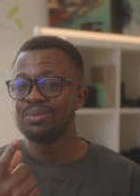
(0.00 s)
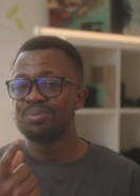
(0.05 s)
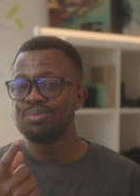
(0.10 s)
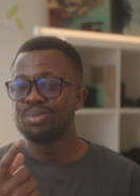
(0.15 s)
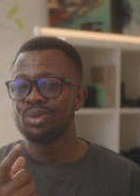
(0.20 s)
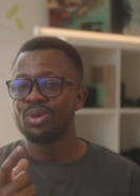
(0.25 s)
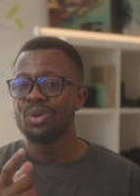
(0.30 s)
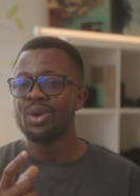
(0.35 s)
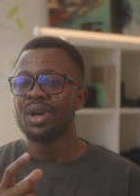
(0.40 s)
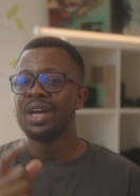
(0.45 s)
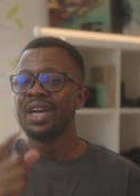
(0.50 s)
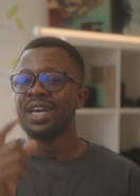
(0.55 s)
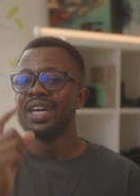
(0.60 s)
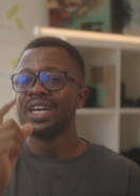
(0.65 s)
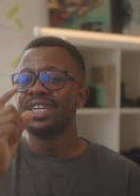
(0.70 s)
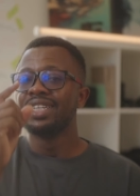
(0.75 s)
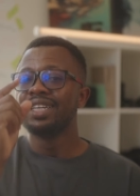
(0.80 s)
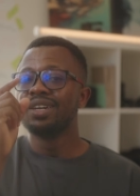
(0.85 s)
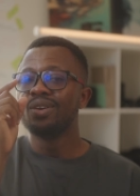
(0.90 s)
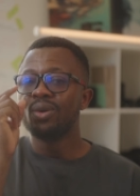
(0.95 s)
Pro,
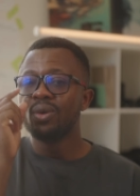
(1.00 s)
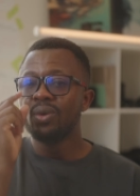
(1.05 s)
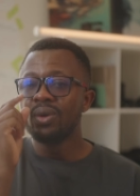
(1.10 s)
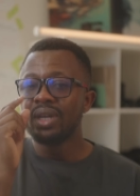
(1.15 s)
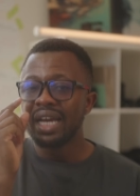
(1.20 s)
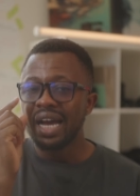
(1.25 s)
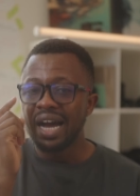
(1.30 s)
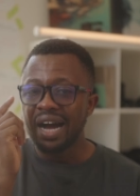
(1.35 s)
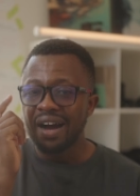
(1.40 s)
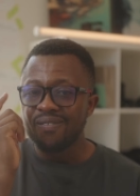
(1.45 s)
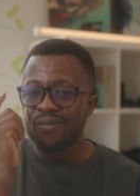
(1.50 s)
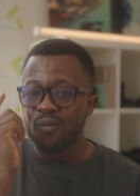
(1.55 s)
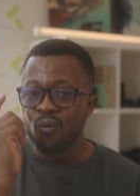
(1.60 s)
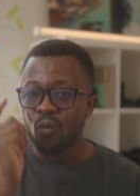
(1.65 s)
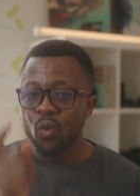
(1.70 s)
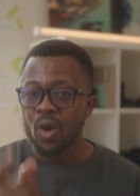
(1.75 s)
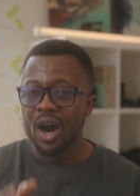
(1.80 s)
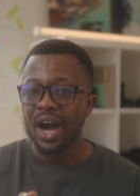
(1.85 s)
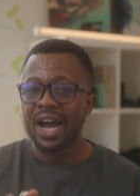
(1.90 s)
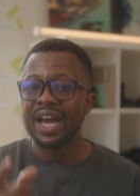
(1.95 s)
they only have
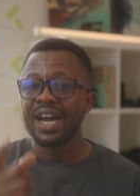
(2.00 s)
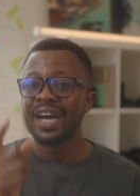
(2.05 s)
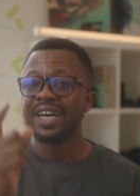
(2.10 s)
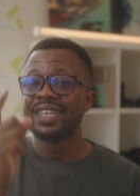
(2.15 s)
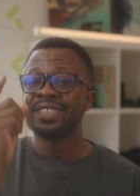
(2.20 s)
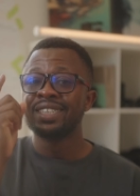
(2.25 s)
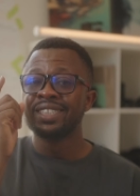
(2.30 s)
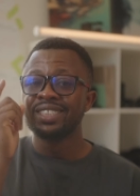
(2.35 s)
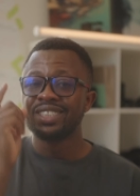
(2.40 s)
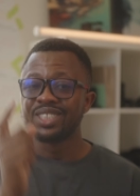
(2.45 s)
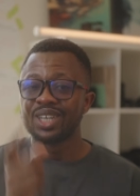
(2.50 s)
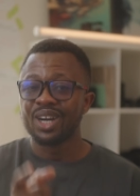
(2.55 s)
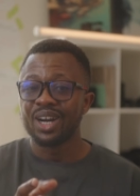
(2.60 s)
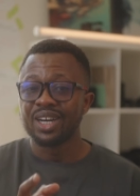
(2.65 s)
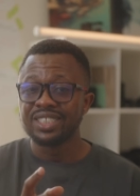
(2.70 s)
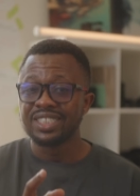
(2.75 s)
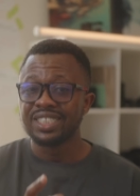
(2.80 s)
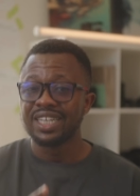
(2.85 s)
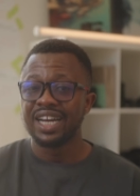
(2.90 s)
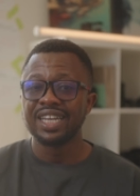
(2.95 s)
wired
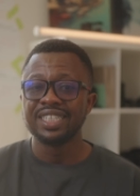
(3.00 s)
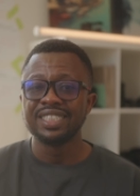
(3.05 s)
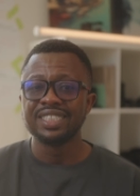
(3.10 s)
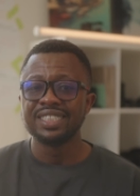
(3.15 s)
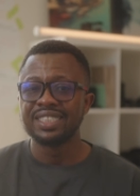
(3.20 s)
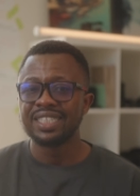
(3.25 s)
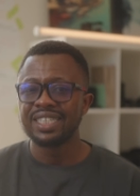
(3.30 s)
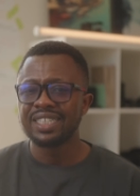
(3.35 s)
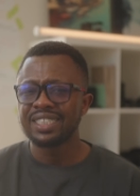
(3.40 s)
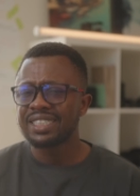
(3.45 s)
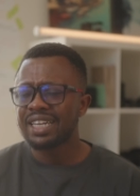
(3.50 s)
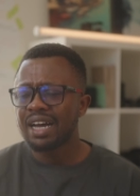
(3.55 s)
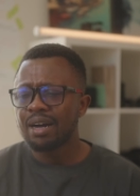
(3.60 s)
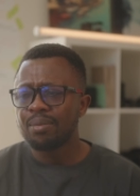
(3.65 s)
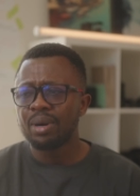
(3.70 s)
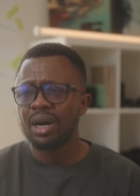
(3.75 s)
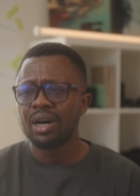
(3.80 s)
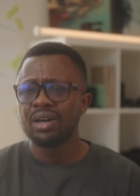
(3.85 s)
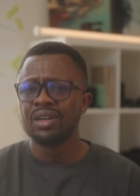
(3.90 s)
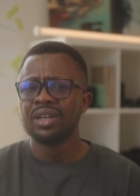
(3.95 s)
charging, and it takes
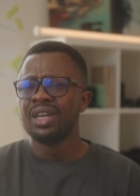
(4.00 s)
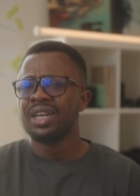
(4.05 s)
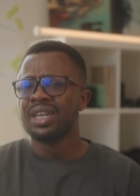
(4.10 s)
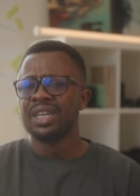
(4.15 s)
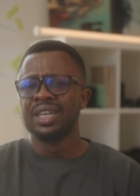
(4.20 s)
about